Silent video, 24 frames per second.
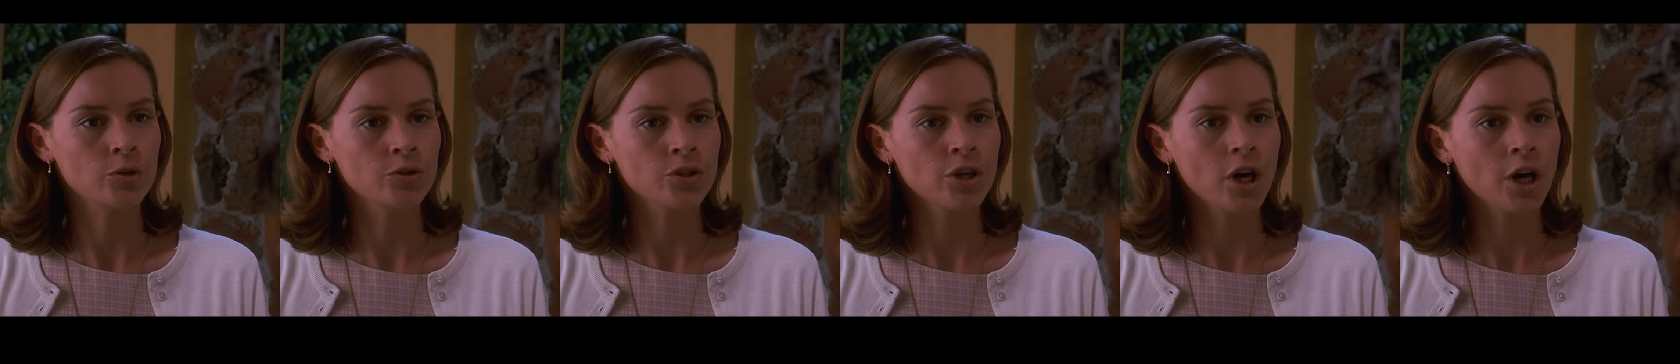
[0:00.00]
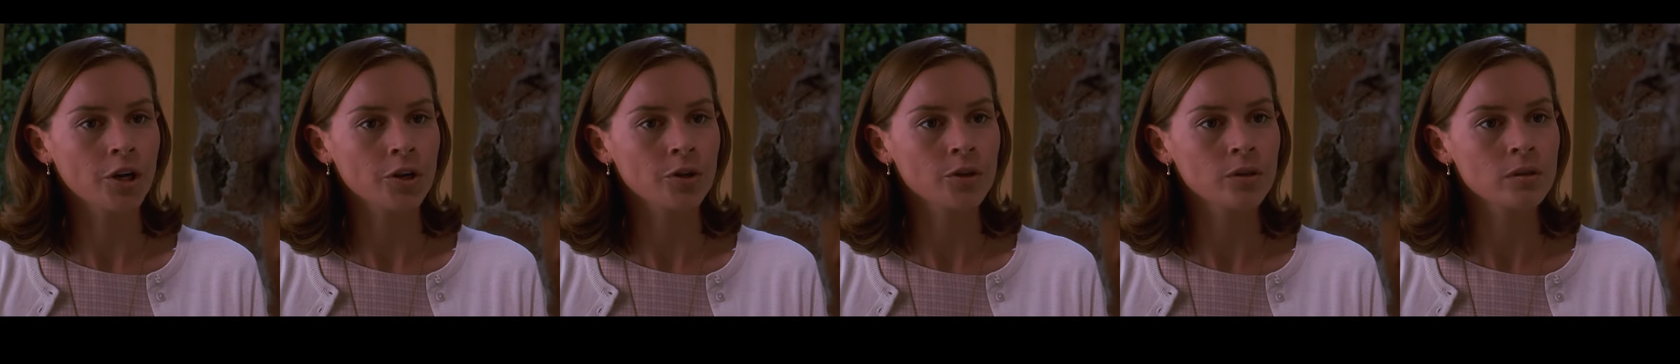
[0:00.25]

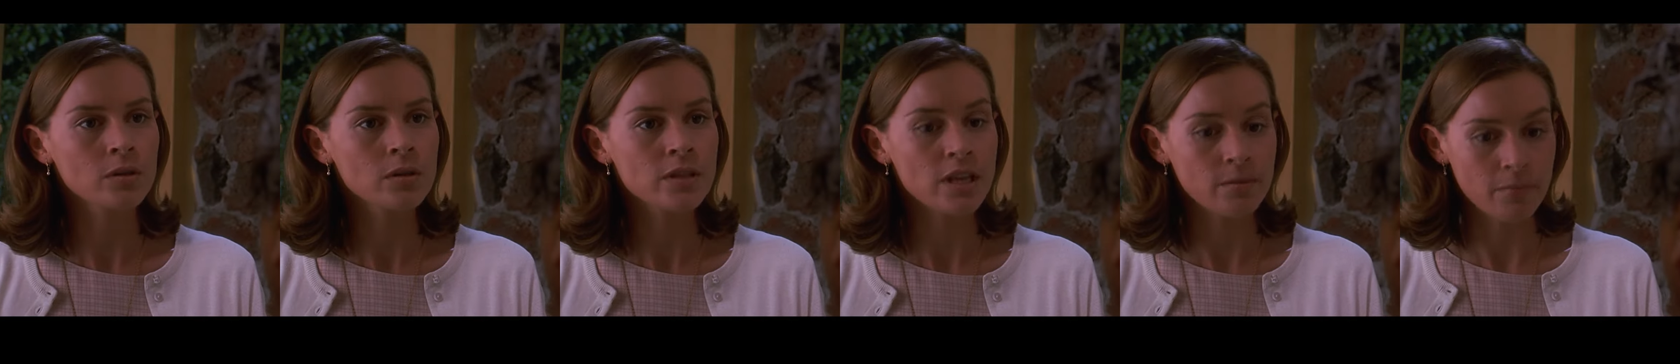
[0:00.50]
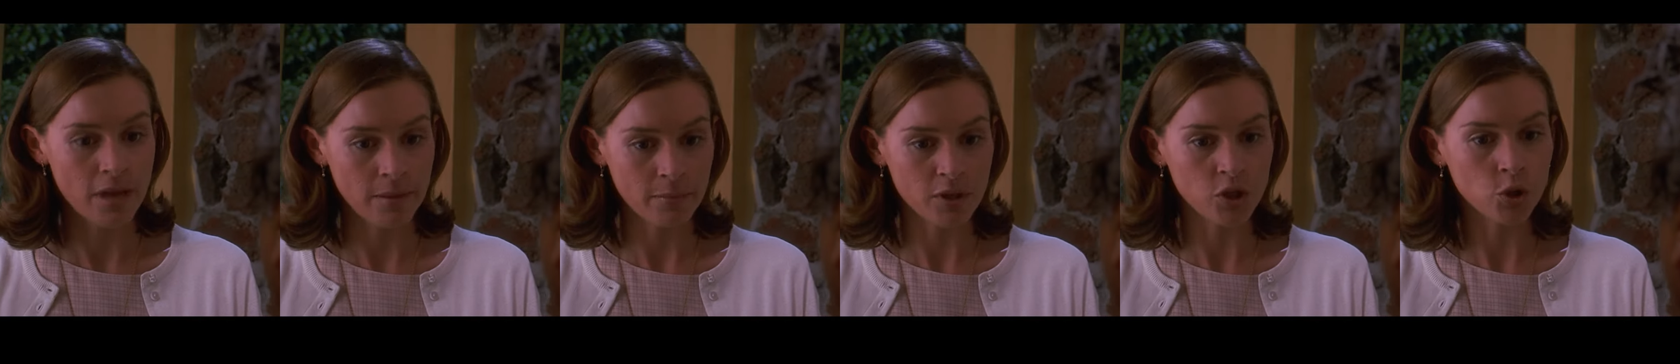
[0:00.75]
daughter, then
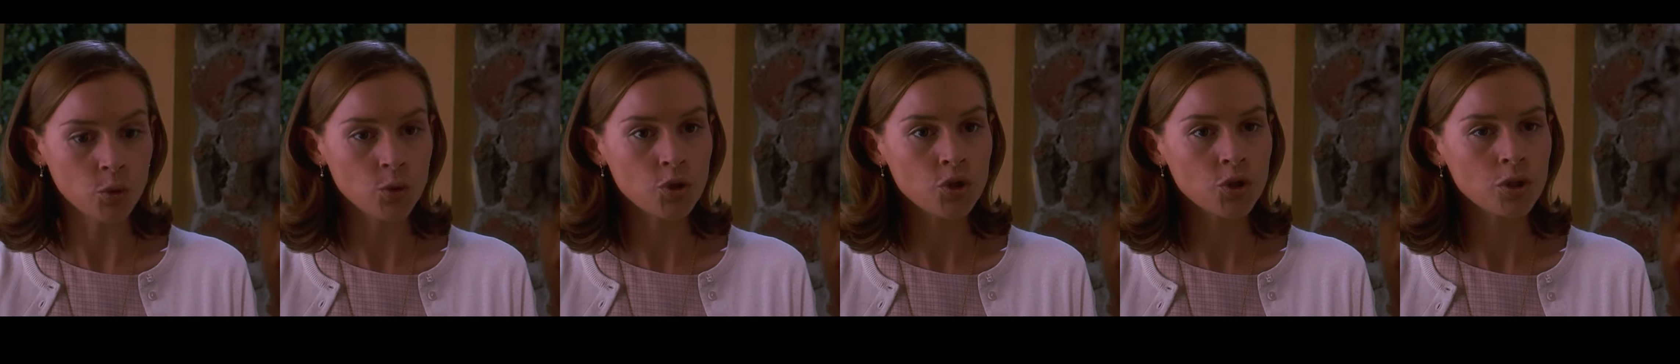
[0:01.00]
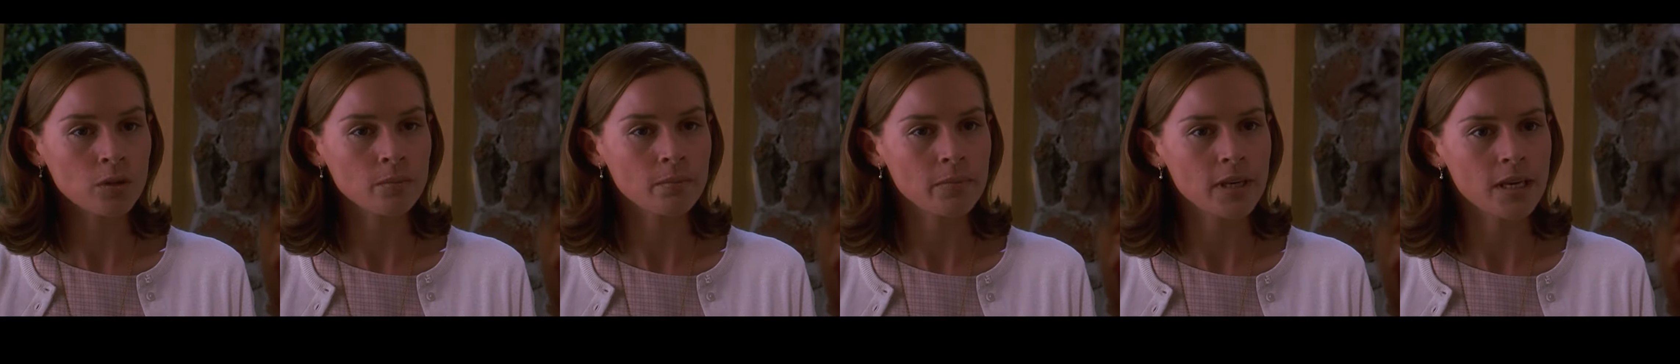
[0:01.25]
maybe you
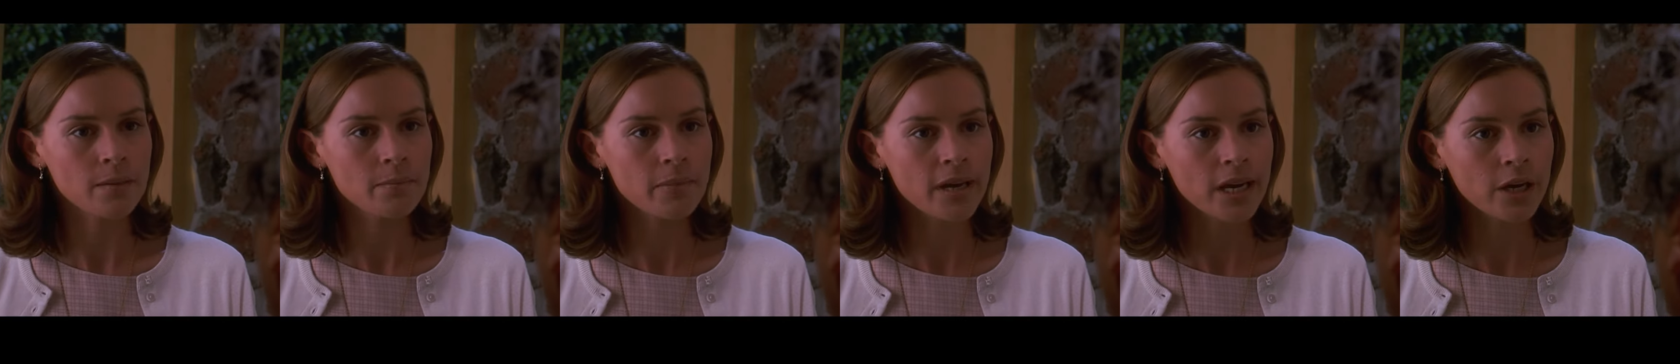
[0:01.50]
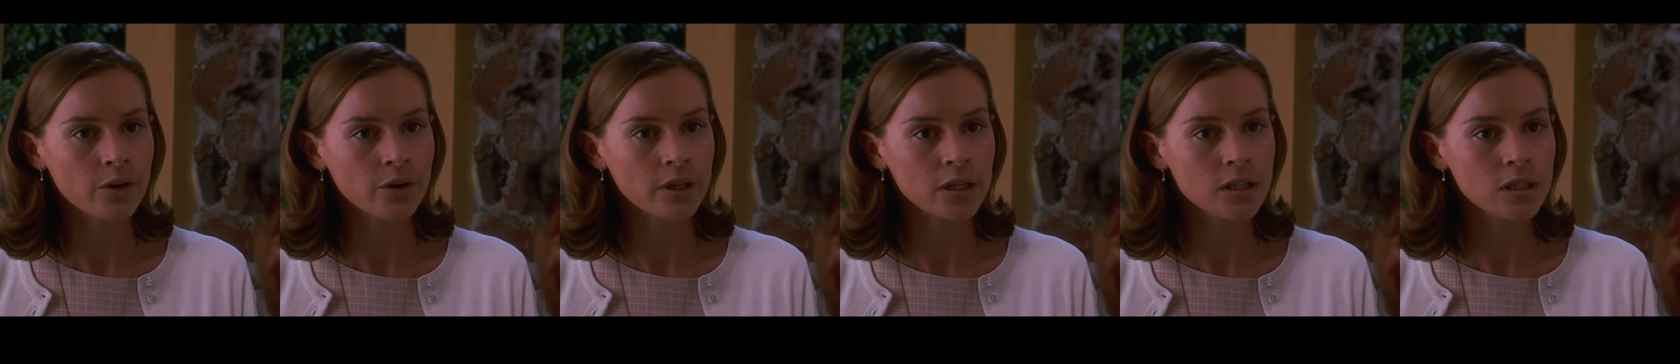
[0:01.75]
shouldn't be a
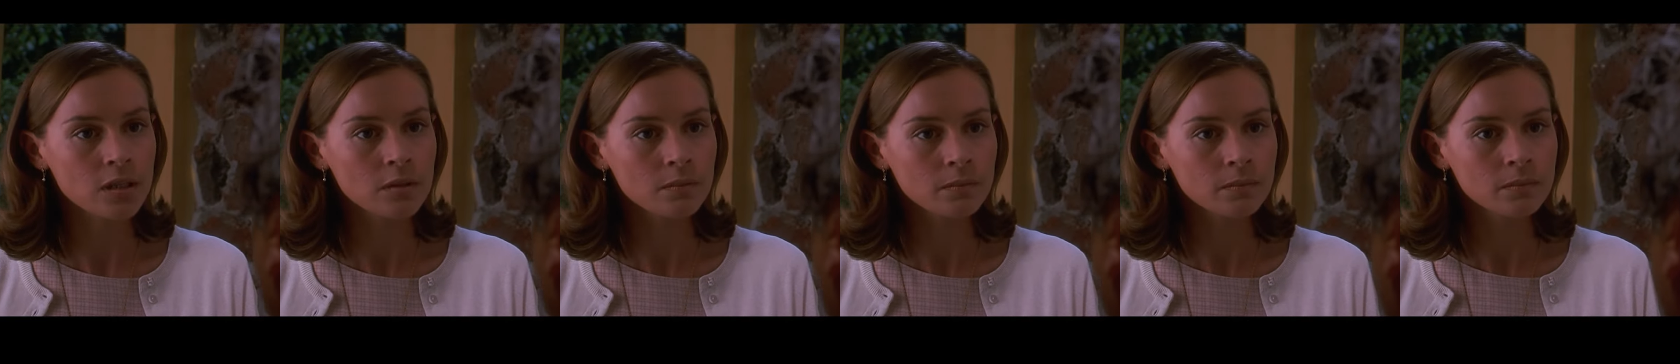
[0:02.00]
parent.